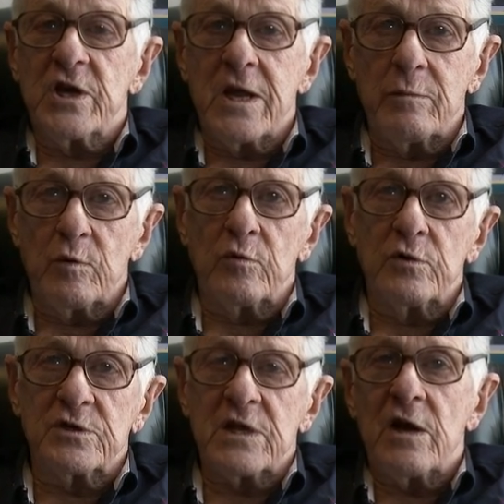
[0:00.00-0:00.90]
which
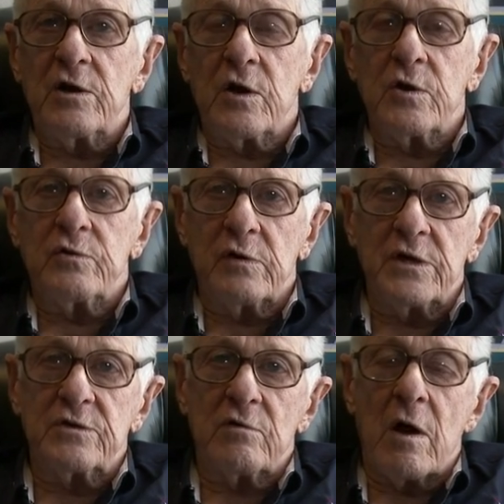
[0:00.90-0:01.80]
enabled the sanitary
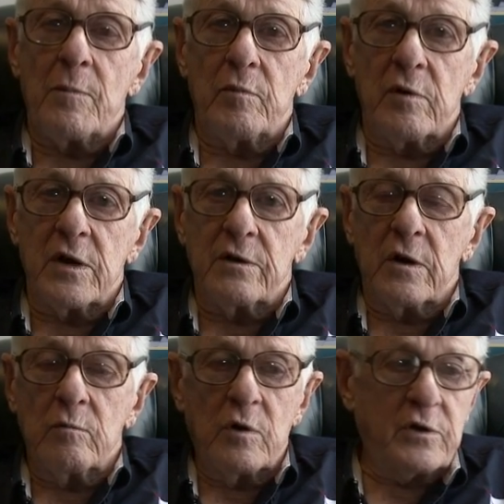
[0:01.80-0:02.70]
trains to
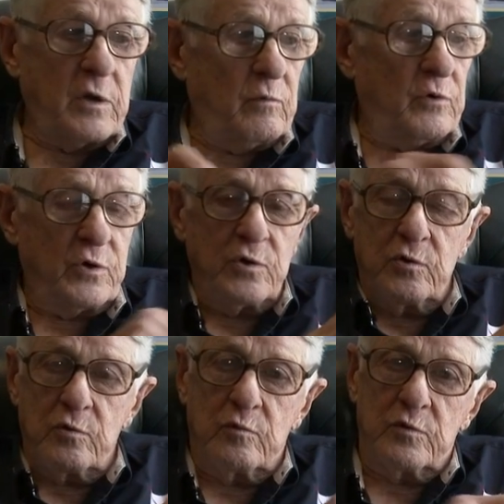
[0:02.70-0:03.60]
operate. And what they would
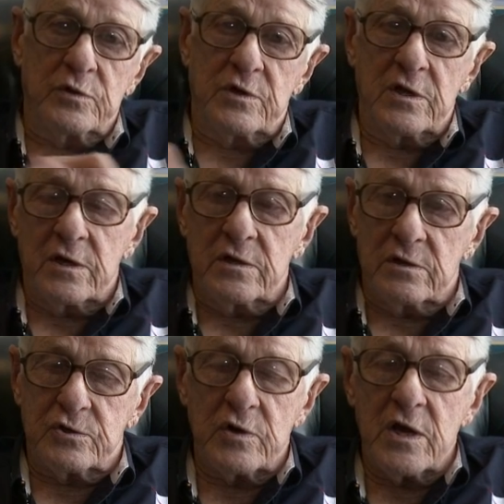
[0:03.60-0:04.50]
do would
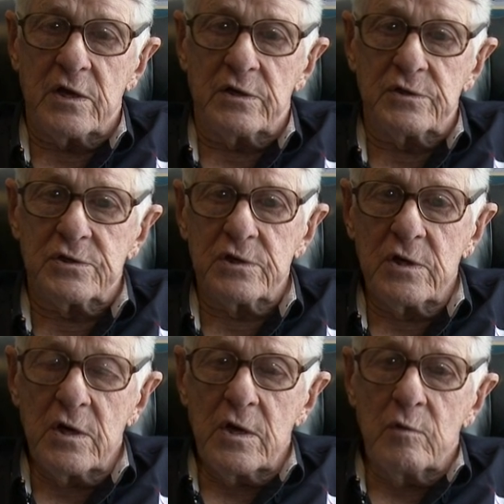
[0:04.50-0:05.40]
the uh,
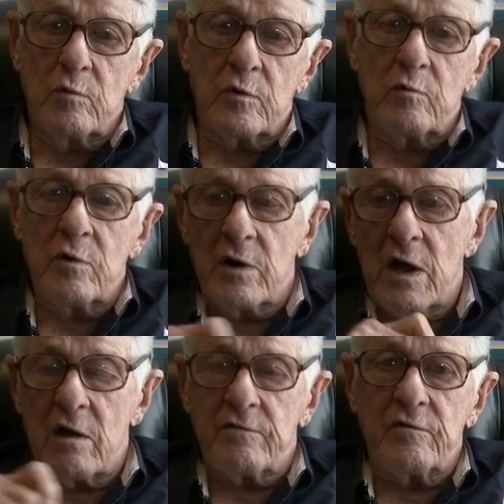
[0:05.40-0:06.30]
trains would
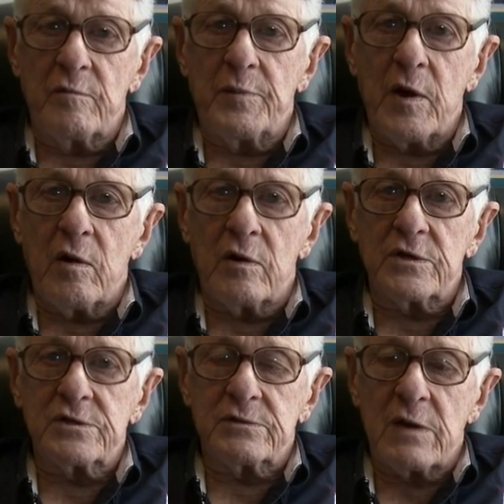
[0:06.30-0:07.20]
run out from
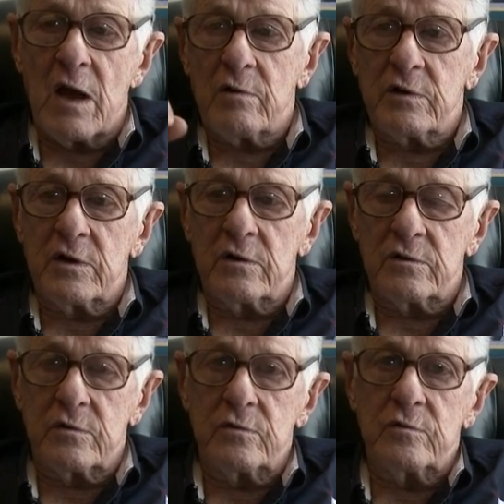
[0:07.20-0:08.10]
Paris out
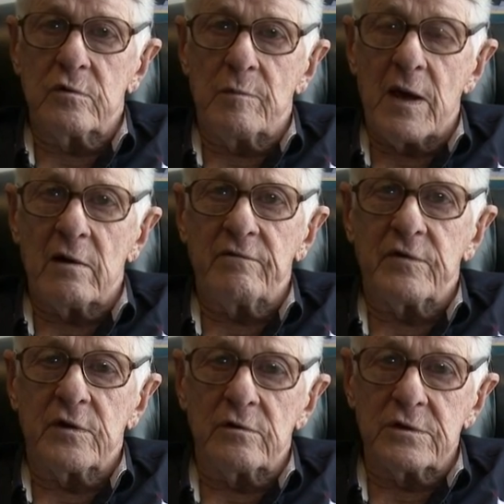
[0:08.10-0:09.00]
into the
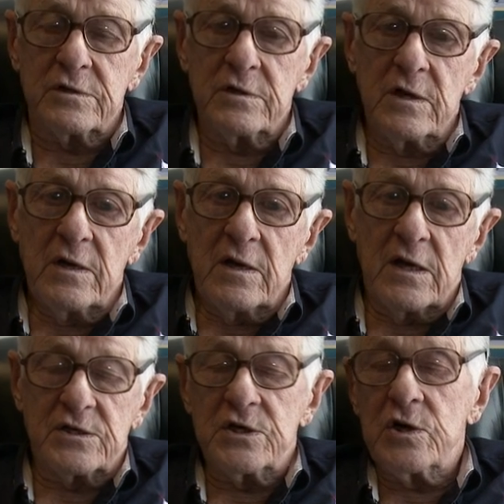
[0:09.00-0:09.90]
battlefields,
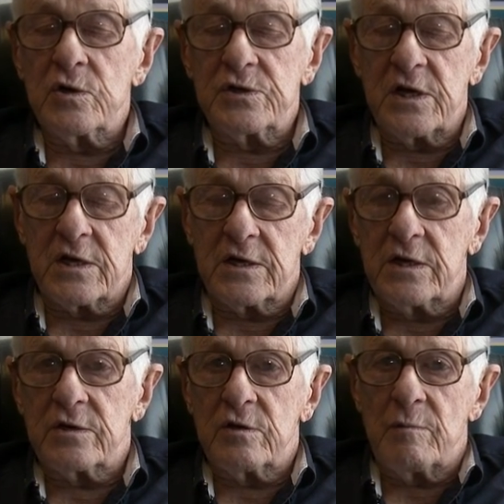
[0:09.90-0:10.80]
as near as they
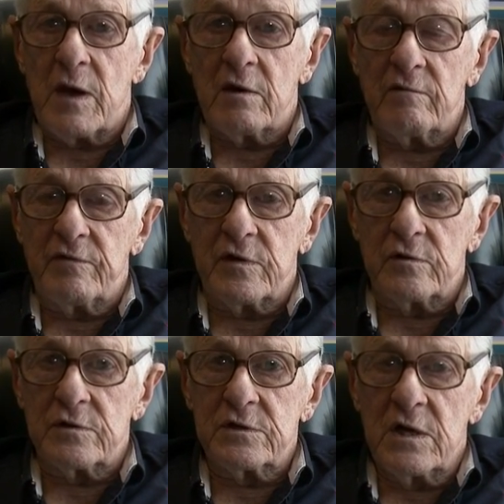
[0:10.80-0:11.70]
could get to the
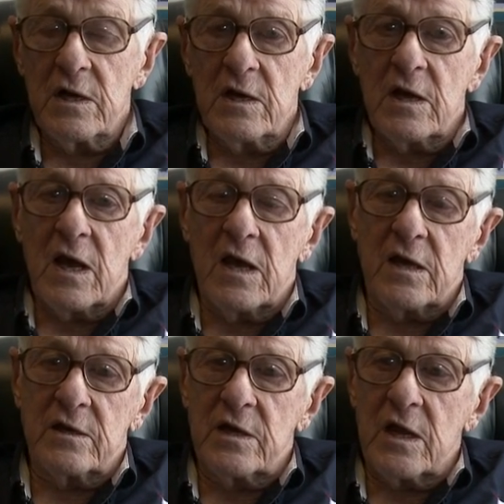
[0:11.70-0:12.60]
battlefields,
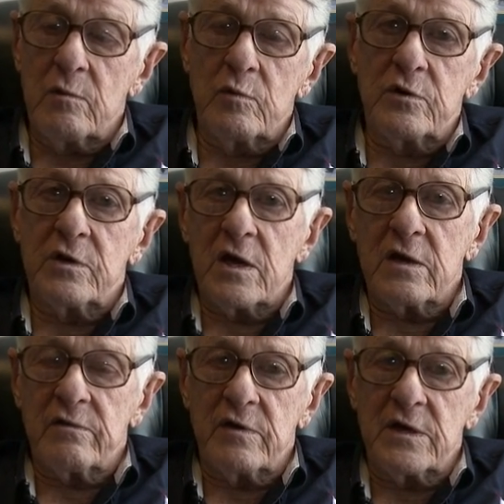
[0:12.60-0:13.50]
and they would
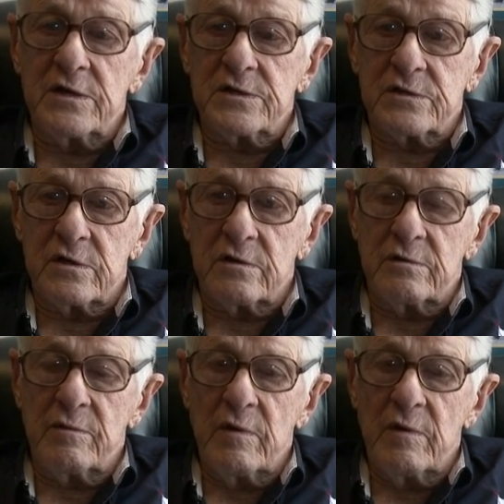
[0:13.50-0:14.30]
take these.